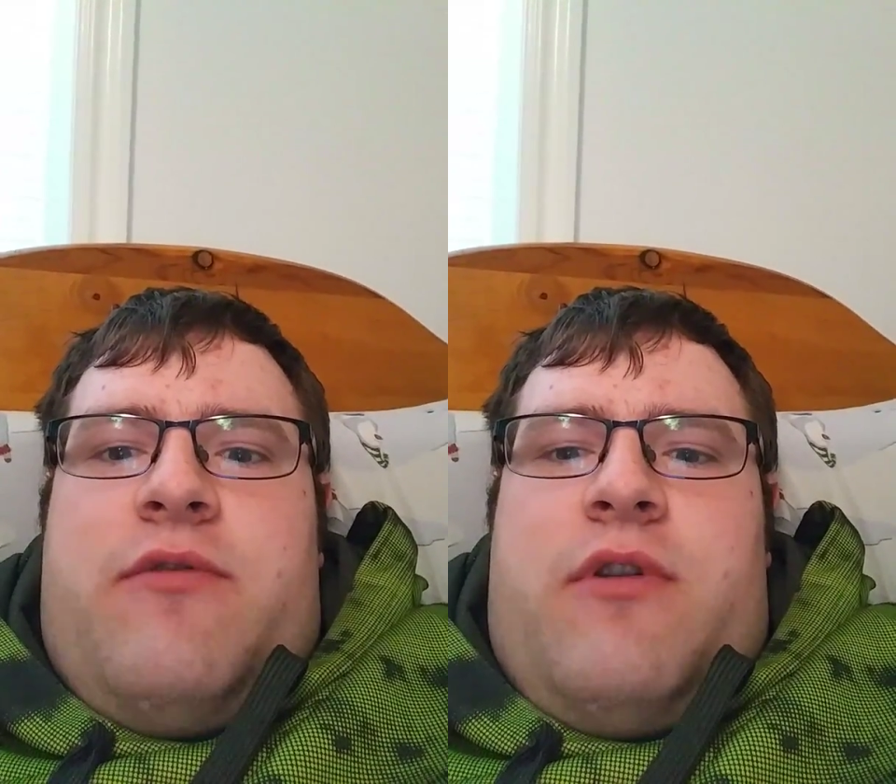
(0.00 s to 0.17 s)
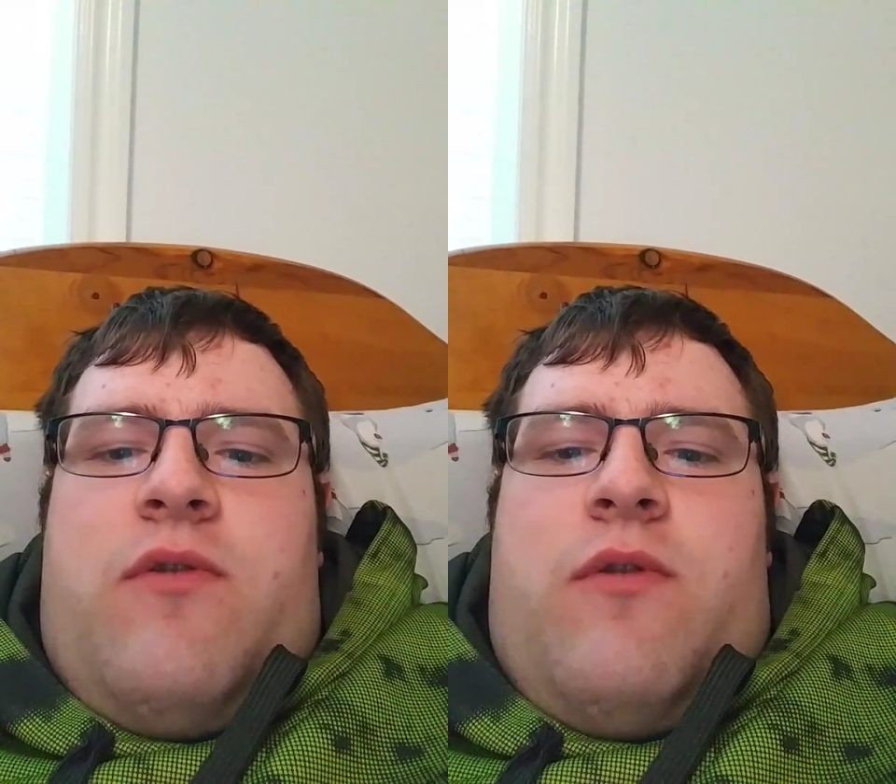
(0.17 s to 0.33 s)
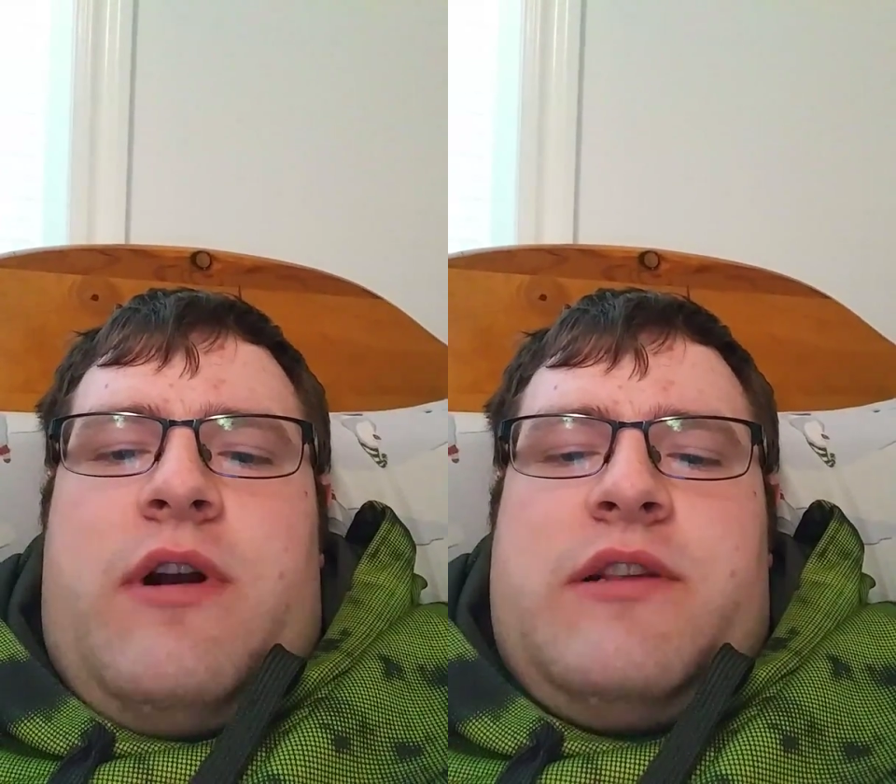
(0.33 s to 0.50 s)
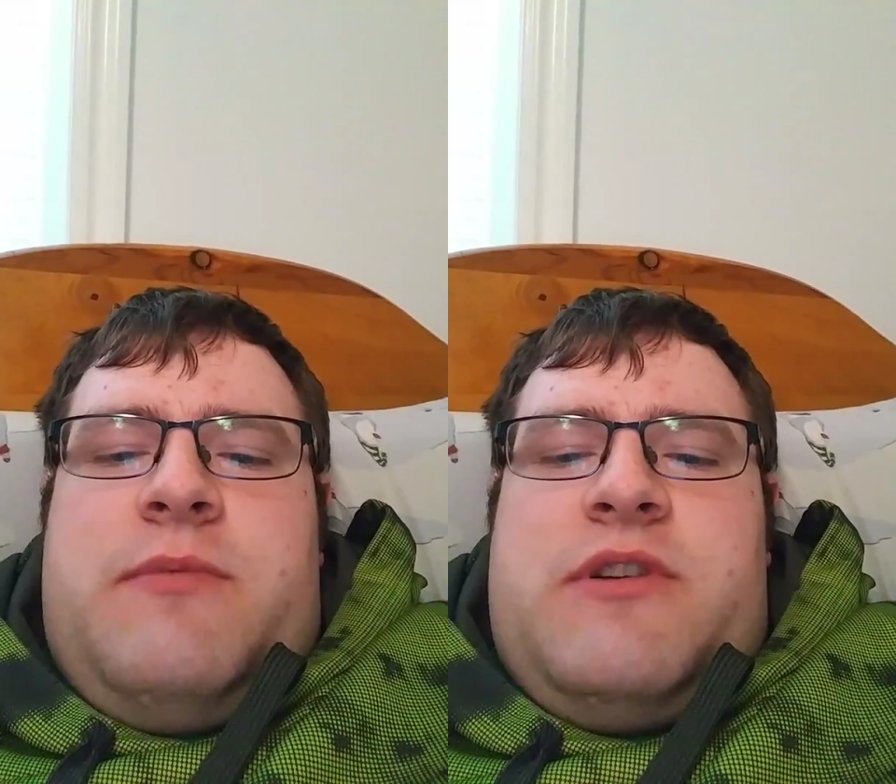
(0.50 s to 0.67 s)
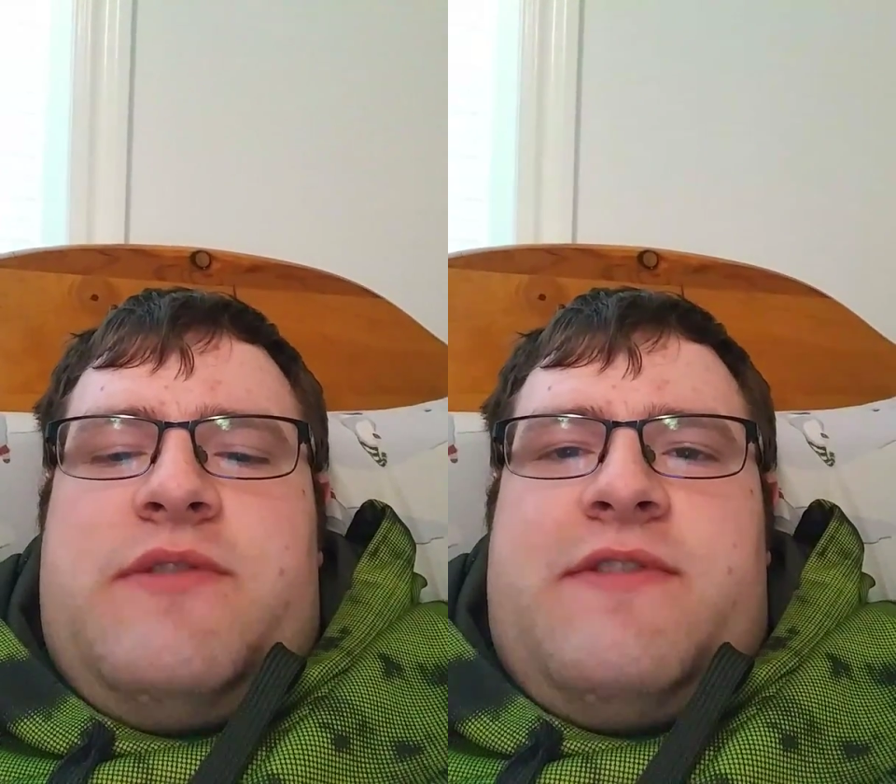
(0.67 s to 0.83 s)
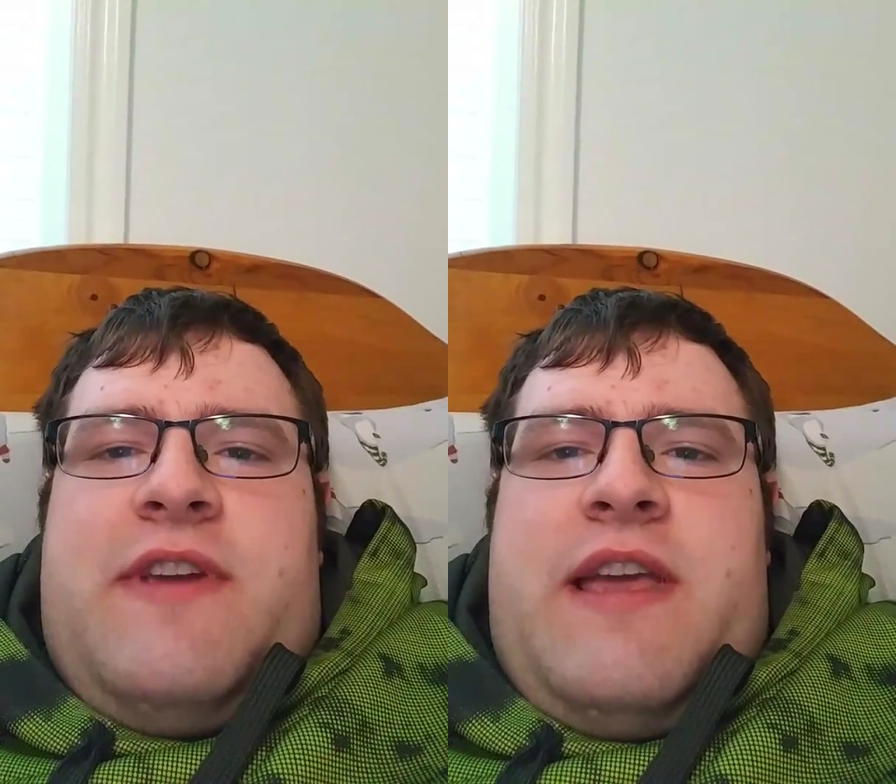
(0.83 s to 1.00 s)
to record as
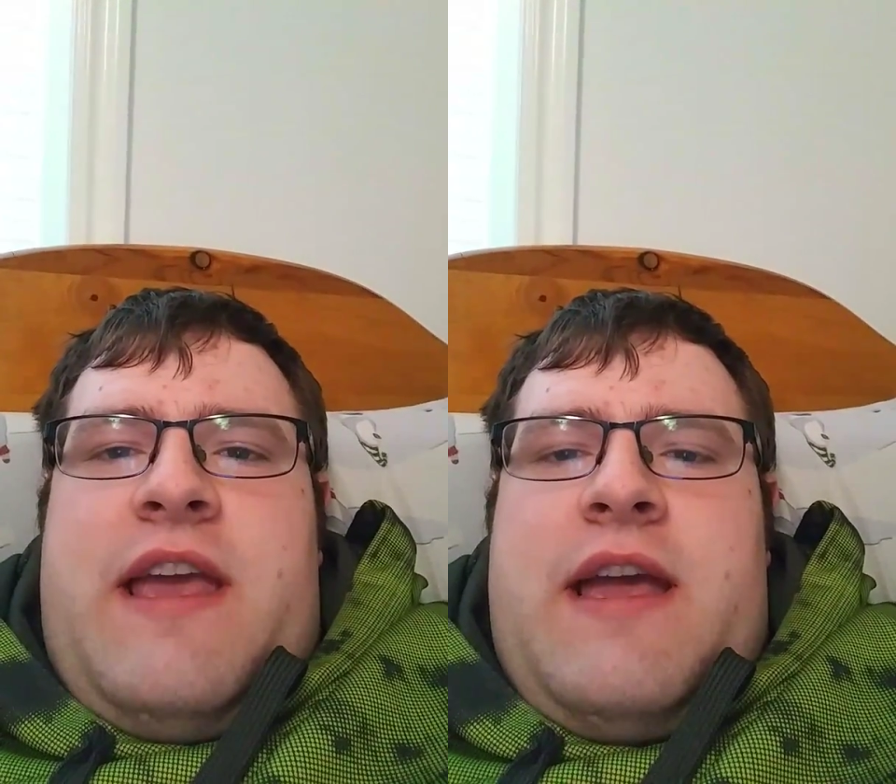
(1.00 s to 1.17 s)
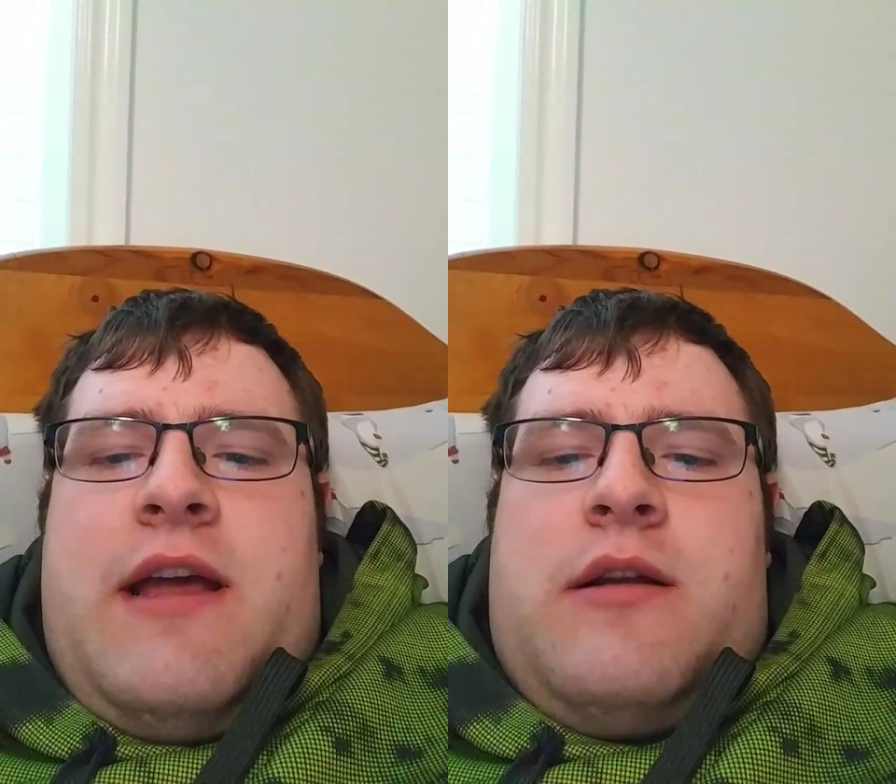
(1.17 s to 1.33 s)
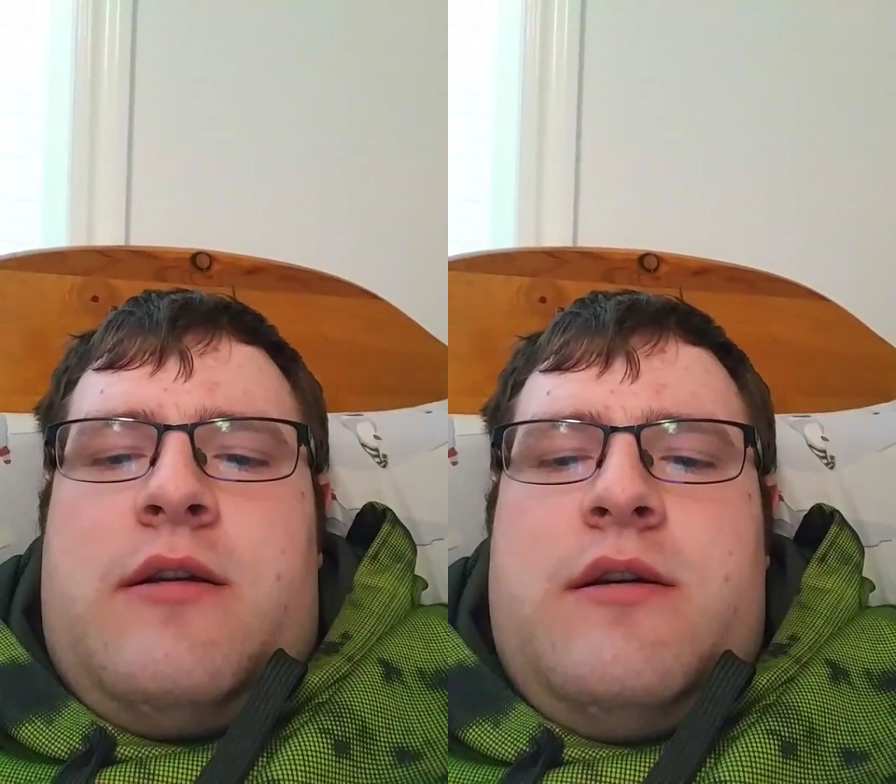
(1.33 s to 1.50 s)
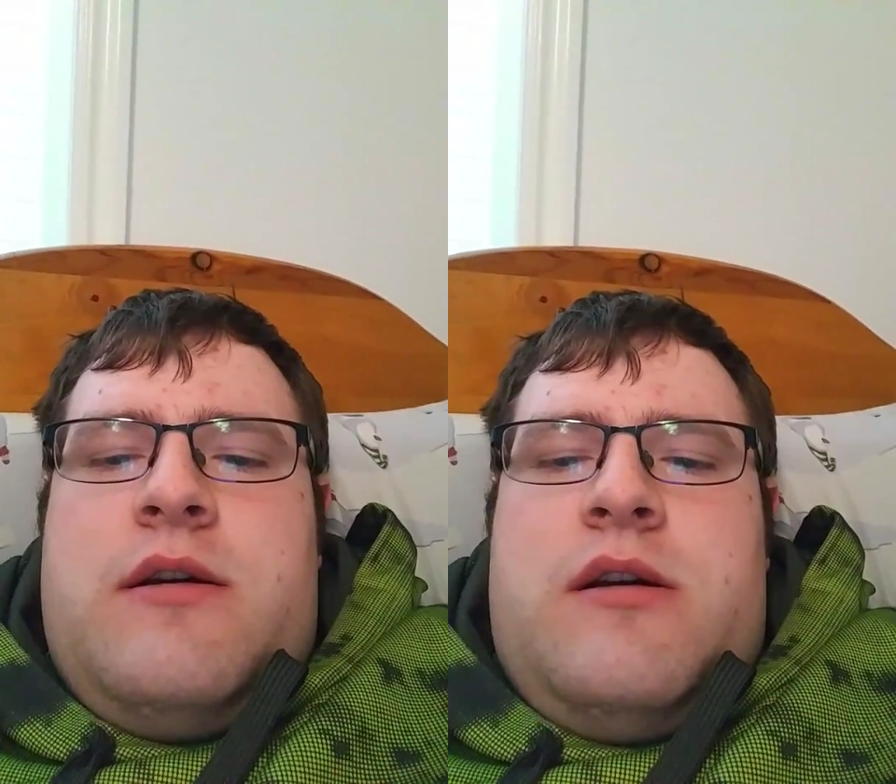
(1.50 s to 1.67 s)
much as I can.